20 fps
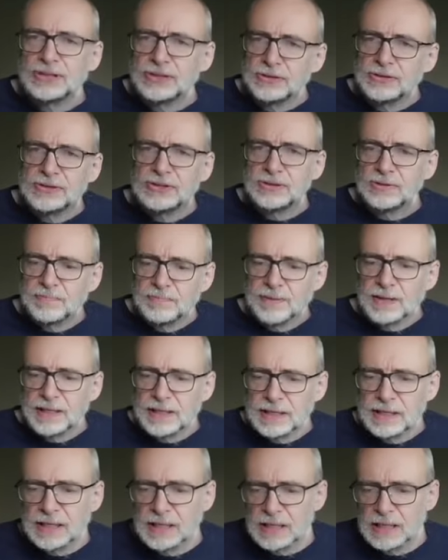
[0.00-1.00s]
which you should
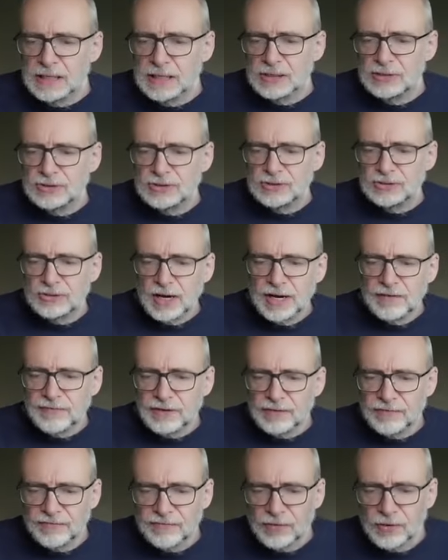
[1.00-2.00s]
be
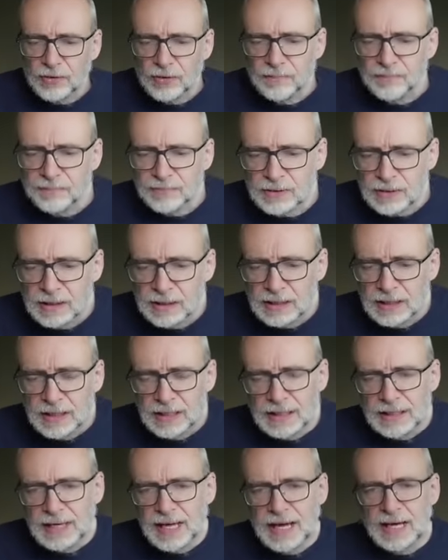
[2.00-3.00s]
striving for.
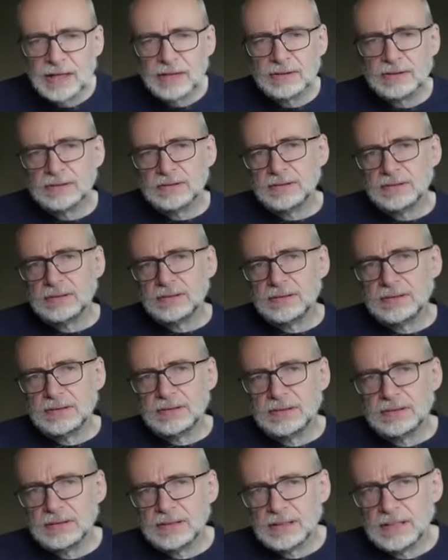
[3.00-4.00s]
Now,
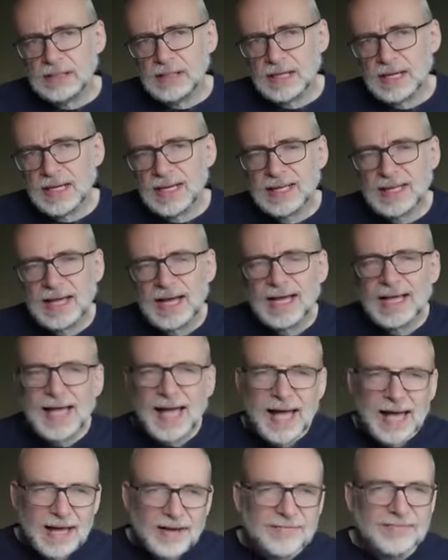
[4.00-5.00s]
I
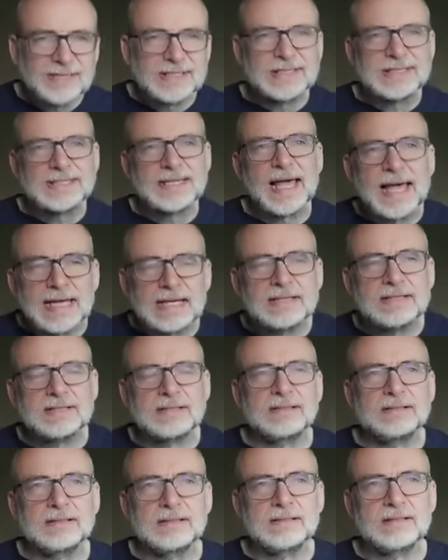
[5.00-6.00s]
have said
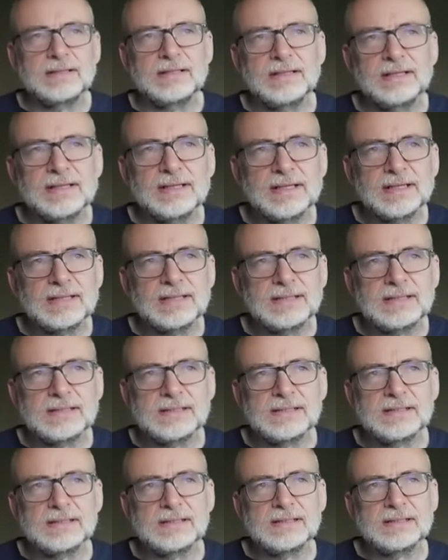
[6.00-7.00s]

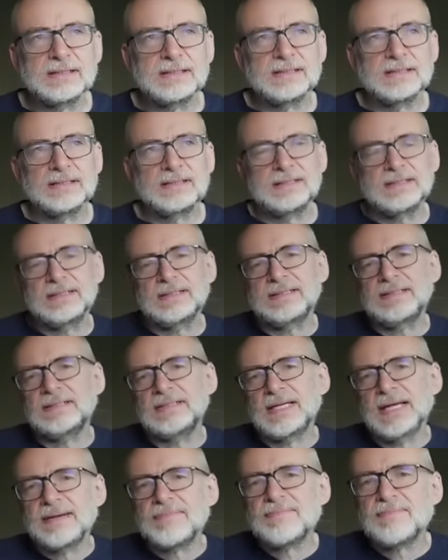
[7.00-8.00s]
that
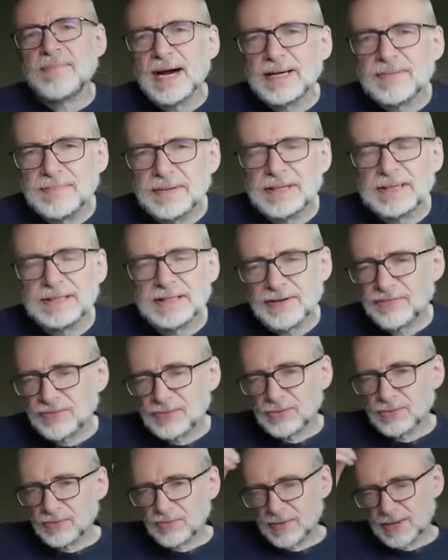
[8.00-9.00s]
it might be a
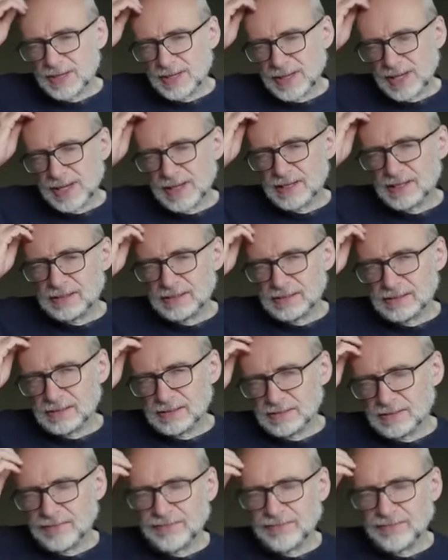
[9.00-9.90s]
difficult weekend